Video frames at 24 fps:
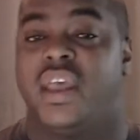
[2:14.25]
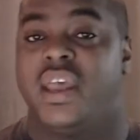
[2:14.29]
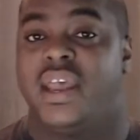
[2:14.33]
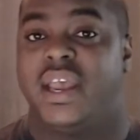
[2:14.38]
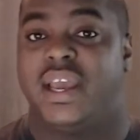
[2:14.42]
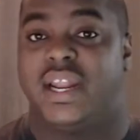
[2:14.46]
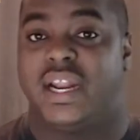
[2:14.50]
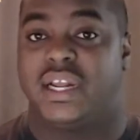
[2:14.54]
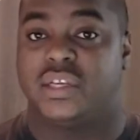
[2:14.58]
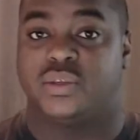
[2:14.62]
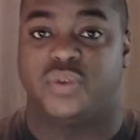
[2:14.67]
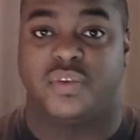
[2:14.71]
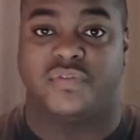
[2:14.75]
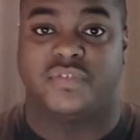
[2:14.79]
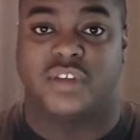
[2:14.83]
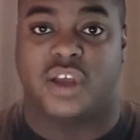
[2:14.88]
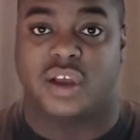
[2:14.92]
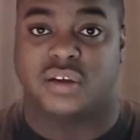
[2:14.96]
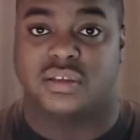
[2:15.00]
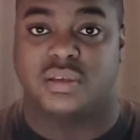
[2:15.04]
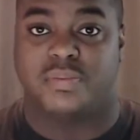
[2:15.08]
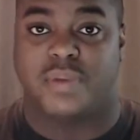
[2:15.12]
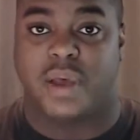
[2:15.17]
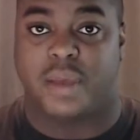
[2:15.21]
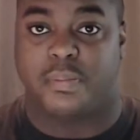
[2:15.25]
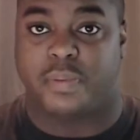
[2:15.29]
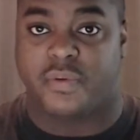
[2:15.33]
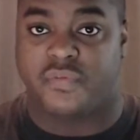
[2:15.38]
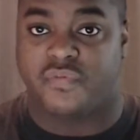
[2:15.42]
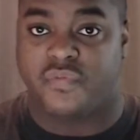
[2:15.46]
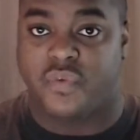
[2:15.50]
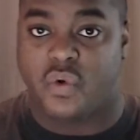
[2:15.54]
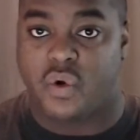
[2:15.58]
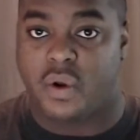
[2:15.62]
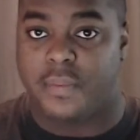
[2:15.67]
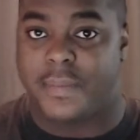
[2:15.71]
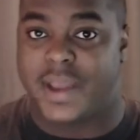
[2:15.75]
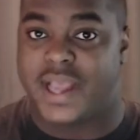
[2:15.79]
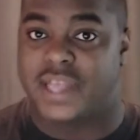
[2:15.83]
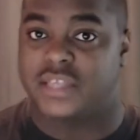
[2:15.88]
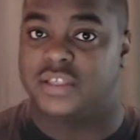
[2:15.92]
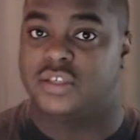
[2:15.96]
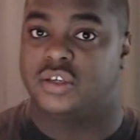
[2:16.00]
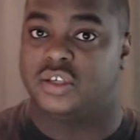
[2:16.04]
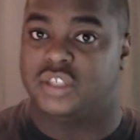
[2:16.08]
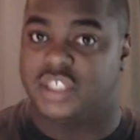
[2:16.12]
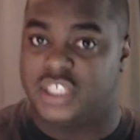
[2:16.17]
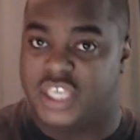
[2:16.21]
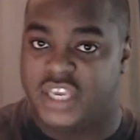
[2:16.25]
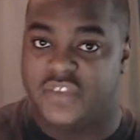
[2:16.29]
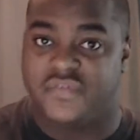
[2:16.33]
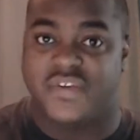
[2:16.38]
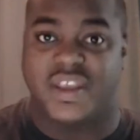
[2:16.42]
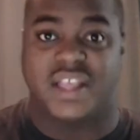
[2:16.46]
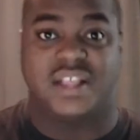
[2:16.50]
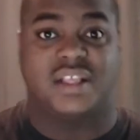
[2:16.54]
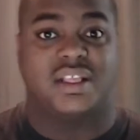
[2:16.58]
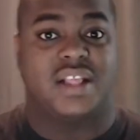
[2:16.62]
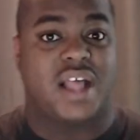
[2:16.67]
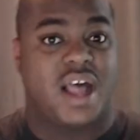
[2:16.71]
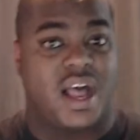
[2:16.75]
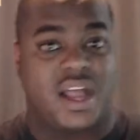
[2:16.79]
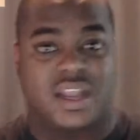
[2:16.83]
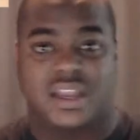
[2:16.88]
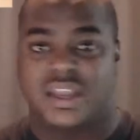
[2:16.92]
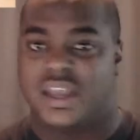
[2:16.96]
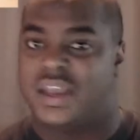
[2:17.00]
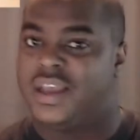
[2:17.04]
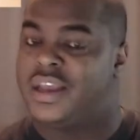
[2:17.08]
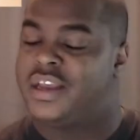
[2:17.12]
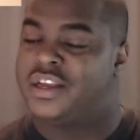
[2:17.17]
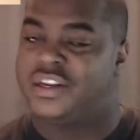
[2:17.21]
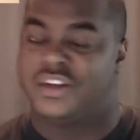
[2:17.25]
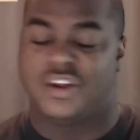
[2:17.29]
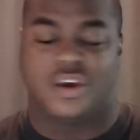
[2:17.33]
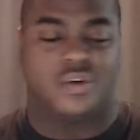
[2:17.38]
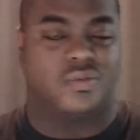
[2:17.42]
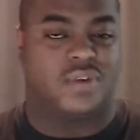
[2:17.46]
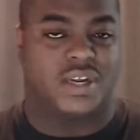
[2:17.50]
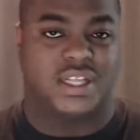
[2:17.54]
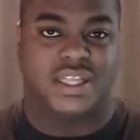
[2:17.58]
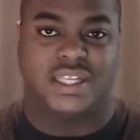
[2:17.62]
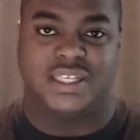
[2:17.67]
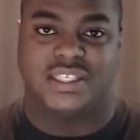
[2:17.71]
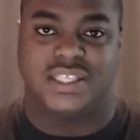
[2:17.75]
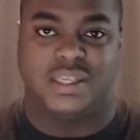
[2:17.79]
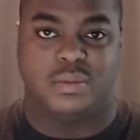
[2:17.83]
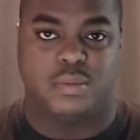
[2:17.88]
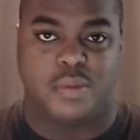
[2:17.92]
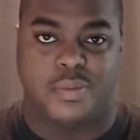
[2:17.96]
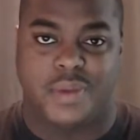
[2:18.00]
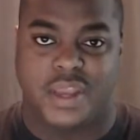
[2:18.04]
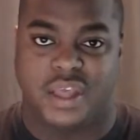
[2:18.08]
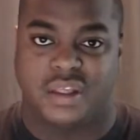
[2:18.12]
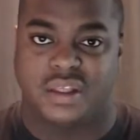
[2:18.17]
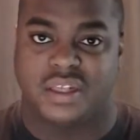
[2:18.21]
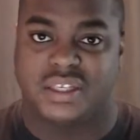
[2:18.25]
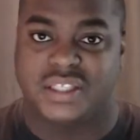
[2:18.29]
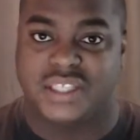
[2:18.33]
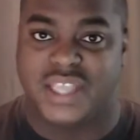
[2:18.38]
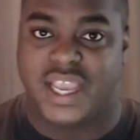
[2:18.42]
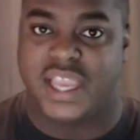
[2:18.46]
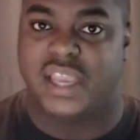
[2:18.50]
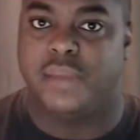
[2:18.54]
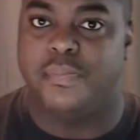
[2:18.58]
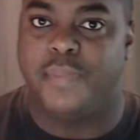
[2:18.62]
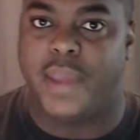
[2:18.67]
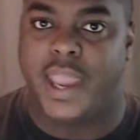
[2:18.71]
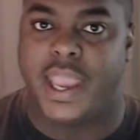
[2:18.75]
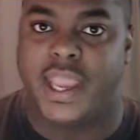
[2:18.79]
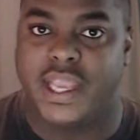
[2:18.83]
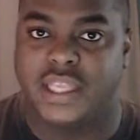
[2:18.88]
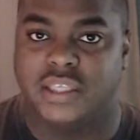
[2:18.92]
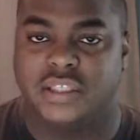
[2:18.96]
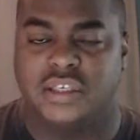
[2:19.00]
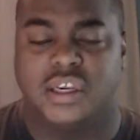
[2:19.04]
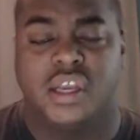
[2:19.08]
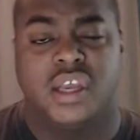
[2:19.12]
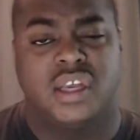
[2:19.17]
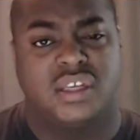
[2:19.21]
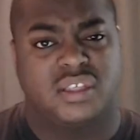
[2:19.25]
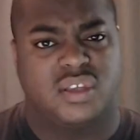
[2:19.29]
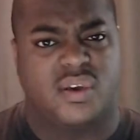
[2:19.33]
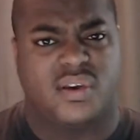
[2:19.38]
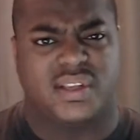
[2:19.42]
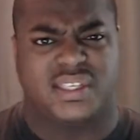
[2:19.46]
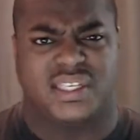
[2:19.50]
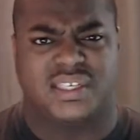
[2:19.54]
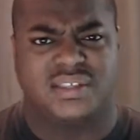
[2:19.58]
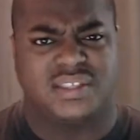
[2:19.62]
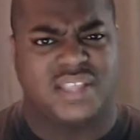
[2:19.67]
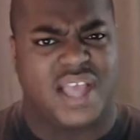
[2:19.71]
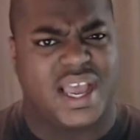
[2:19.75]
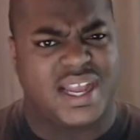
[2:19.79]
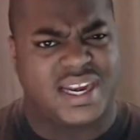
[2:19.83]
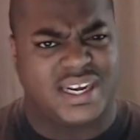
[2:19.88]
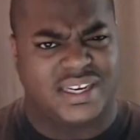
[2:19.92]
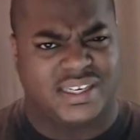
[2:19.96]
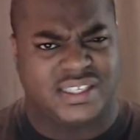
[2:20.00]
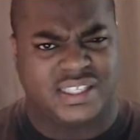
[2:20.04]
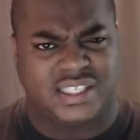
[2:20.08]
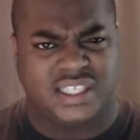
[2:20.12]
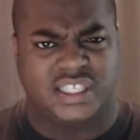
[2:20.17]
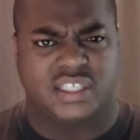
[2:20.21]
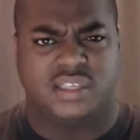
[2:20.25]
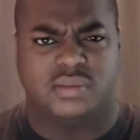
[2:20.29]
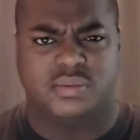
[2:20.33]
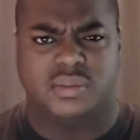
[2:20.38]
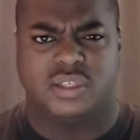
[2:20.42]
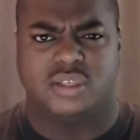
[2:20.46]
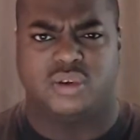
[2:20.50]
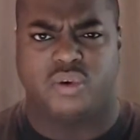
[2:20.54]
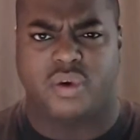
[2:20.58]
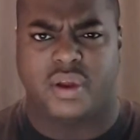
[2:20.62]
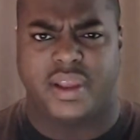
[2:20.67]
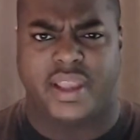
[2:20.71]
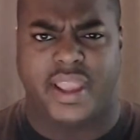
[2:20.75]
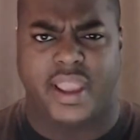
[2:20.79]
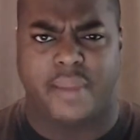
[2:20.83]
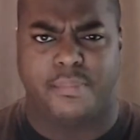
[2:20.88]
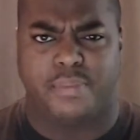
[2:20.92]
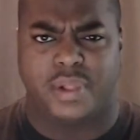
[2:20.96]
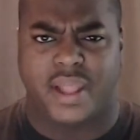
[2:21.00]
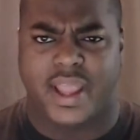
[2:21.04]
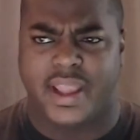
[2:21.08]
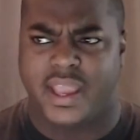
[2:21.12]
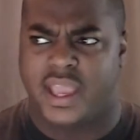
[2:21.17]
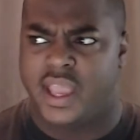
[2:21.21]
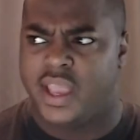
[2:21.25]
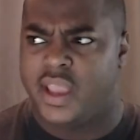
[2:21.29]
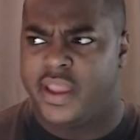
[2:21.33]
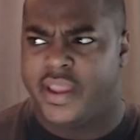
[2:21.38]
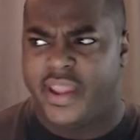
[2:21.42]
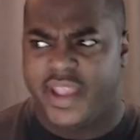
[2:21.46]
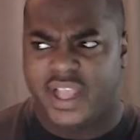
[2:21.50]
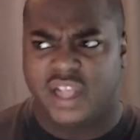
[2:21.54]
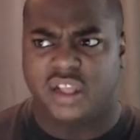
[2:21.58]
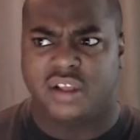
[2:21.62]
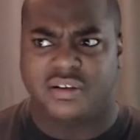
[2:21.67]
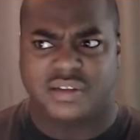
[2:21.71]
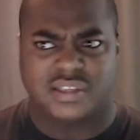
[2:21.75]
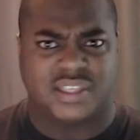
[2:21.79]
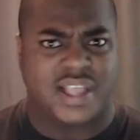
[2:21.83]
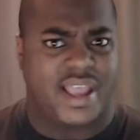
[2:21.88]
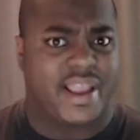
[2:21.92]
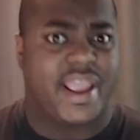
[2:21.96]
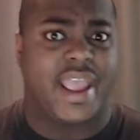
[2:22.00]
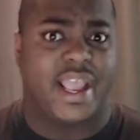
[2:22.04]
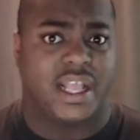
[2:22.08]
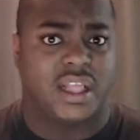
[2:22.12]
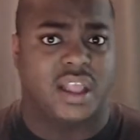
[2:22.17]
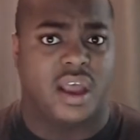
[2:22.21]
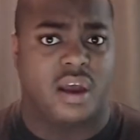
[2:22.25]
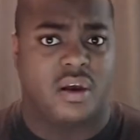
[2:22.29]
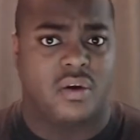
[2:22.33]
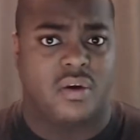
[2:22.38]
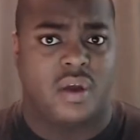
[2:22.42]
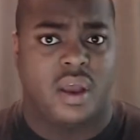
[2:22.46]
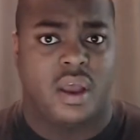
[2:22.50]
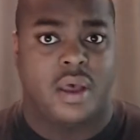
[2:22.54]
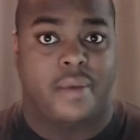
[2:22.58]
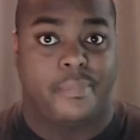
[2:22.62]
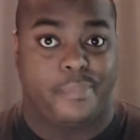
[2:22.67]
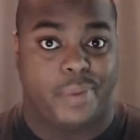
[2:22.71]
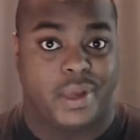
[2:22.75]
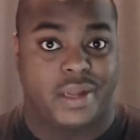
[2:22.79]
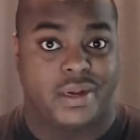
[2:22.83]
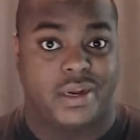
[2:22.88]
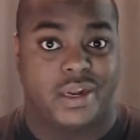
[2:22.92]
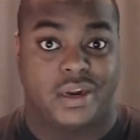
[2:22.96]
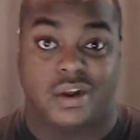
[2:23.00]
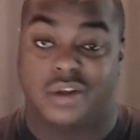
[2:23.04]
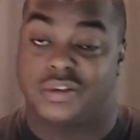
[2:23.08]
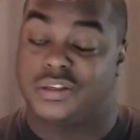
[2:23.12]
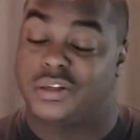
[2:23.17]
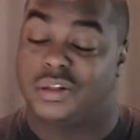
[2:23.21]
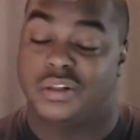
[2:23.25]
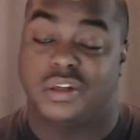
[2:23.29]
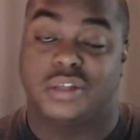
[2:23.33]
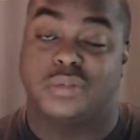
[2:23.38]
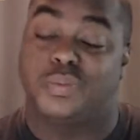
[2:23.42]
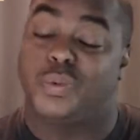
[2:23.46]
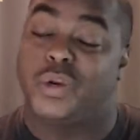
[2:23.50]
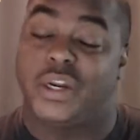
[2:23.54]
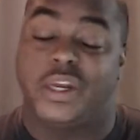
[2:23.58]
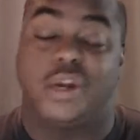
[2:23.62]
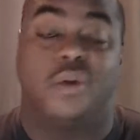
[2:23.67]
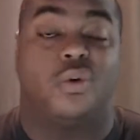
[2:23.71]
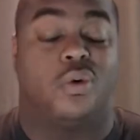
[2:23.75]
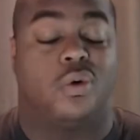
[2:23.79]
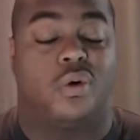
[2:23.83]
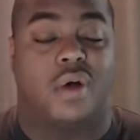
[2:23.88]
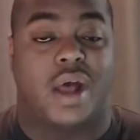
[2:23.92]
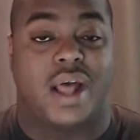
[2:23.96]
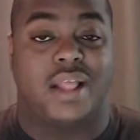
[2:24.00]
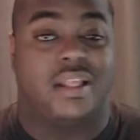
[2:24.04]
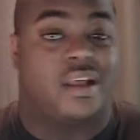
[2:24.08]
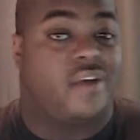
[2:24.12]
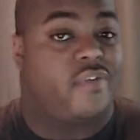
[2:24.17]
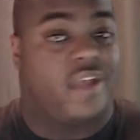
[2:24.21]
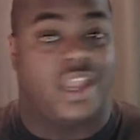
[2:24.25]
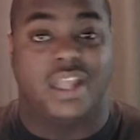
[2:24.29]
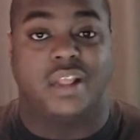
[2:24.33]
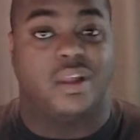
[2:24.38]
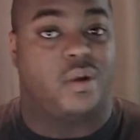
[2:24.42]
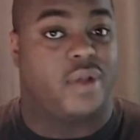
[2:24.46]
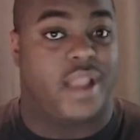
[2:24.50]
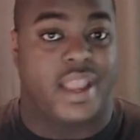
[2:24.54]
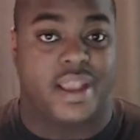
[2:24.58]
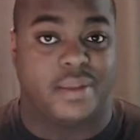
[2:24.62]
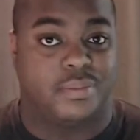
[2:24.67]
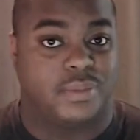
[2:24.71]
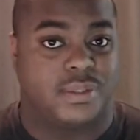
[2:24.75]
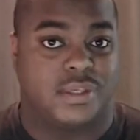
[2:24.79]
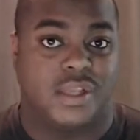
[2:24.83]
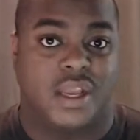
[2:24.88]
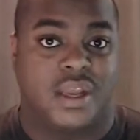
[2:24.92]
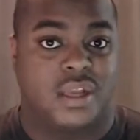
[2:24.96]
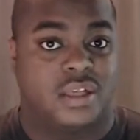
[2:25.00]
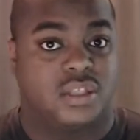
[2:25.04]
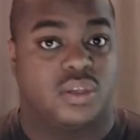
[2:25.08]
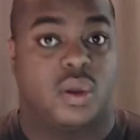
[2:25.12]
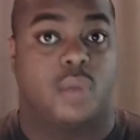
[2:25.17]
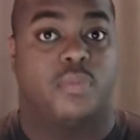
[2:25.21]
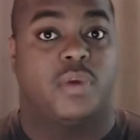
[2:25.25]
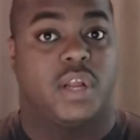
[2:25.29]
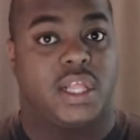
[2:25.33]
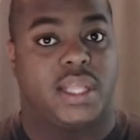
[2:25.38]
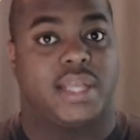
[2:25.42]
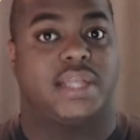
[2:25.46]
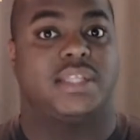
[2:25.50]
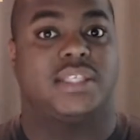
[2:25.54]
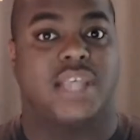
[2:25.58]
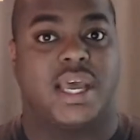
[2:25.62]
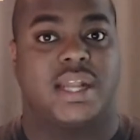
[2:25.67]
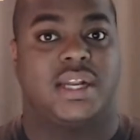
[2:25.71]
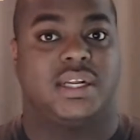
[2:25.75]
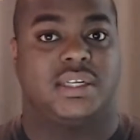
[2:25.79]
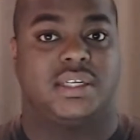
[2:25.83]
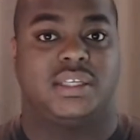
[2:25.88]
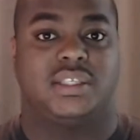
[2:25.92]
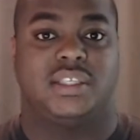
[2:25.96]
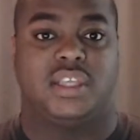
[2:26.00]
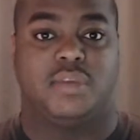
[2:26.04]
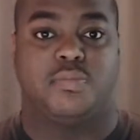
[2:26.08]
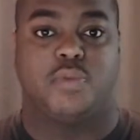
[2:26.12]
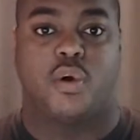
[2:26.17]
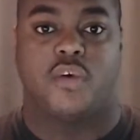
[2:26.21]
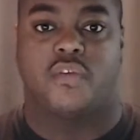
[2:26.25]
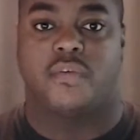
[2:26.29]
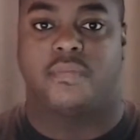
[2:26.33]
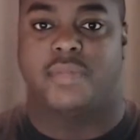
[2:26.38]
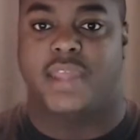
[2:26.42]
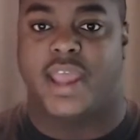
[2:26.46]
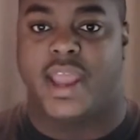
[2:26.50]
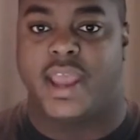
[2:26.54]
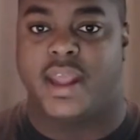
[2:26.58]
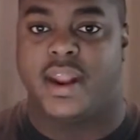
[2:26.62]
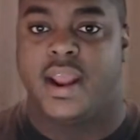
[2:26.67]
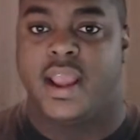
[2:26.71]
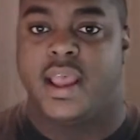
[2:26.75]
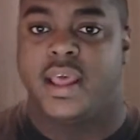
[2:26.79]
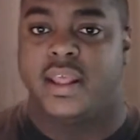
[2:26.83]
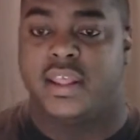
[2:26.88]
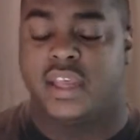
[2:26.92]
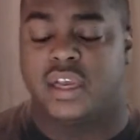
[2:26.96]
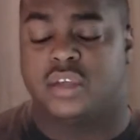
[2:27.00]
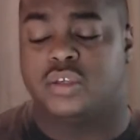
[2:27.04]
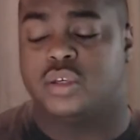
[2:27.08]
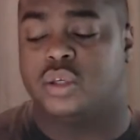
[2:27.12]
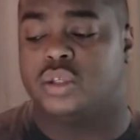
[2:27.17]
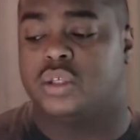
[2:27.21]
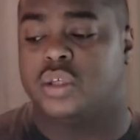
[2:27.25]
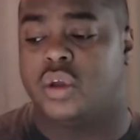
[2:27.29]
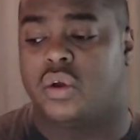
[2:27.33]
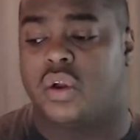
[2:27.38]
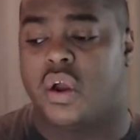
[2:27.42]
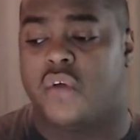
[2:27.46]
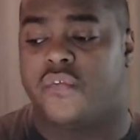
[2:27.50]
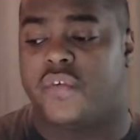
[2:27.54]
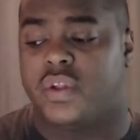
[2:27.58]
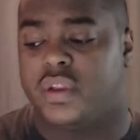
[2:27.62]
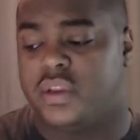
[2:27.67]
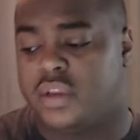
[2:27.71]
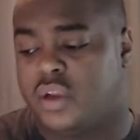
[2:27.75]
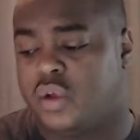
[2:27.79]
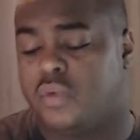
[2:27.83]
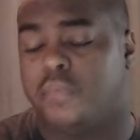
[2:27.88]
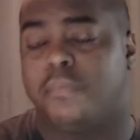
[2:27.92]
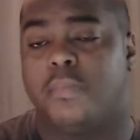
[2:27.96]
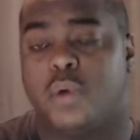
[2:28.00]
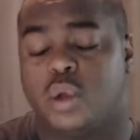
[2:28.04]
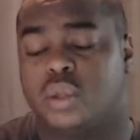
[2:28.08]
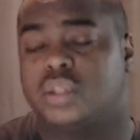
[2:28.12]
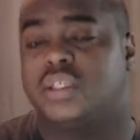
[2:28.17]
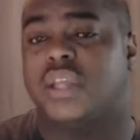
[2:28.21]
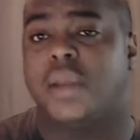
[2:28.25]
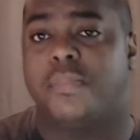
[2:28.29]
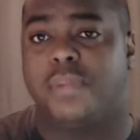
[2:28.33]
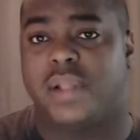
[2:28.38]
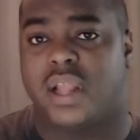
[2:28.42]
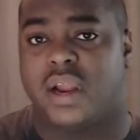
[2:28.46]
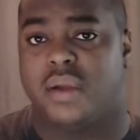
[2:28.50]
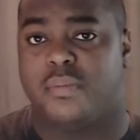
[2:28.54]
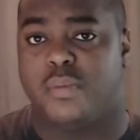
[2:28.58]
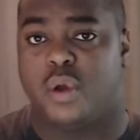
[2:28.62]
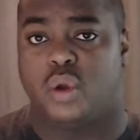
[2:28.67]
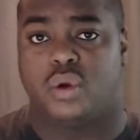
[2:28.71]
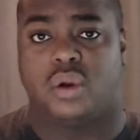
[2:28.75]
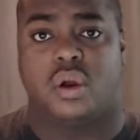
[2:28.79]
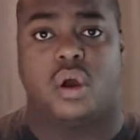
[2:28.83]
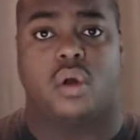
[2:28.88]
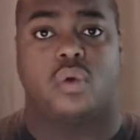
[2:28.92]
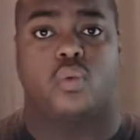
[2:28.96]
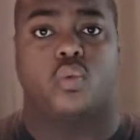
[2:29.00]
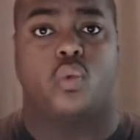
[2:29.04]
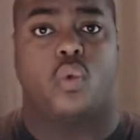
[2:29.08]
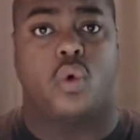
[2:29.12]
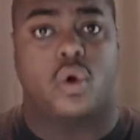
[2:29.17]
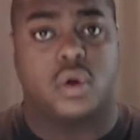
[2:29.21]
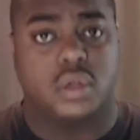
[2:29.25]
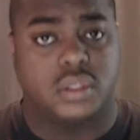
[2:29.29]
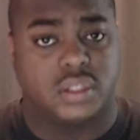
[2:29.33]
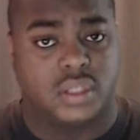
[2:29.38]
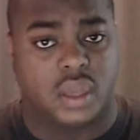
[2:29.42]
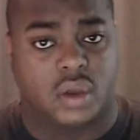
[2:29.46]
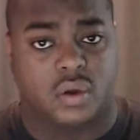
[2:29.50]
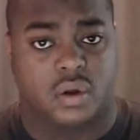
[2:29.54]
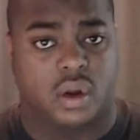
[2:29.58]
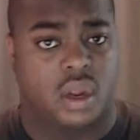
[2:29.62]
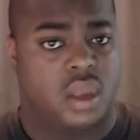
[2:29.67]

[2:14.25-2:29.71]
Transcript: And as we've talked about before, Master Chief and Locke don't really seem to be on the same page. So I was excited to see some story gameplay. It looks like Halo, but it also looks pretty cool. I love Halo games, so I'm really excited to see more from that. They also showed off a new multiplayer mode called Warzone,